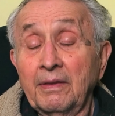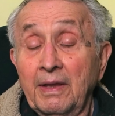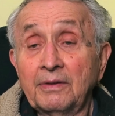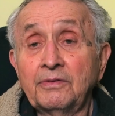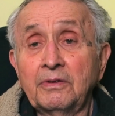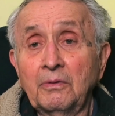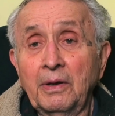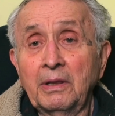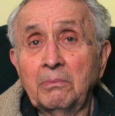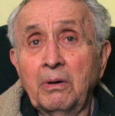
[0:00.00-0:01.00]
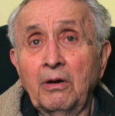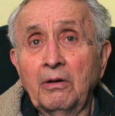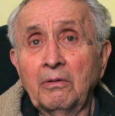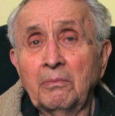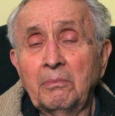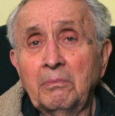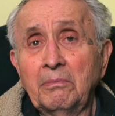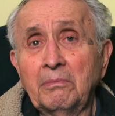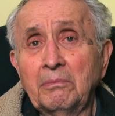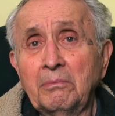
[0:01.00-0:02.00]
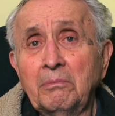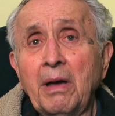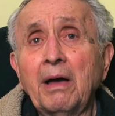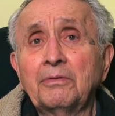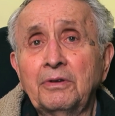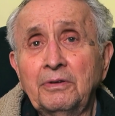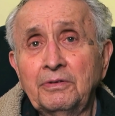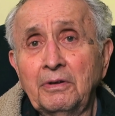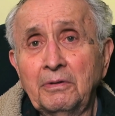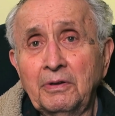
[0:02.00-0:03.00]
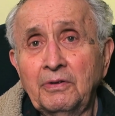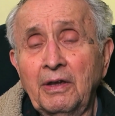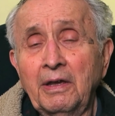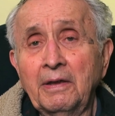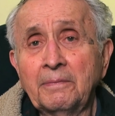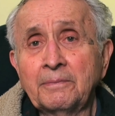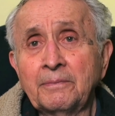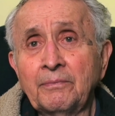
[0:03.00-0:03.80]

that's the way the ball bounces, so to say.